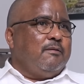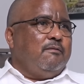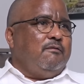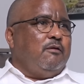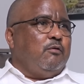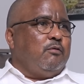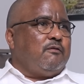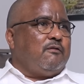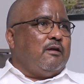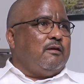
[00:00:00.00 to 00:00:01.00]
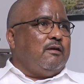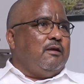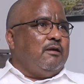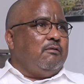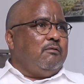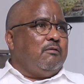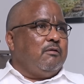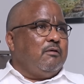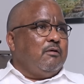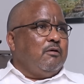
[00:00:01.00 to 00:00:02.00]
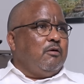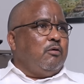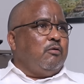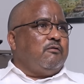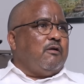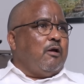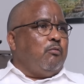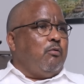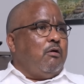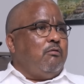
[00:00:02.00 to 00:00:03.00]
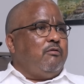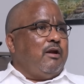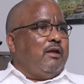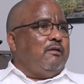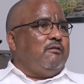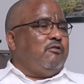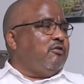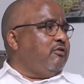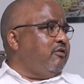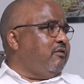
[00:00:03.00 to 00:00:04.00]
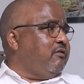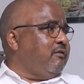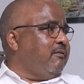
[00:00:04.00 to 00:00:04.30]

DO said he closed down 180 churches.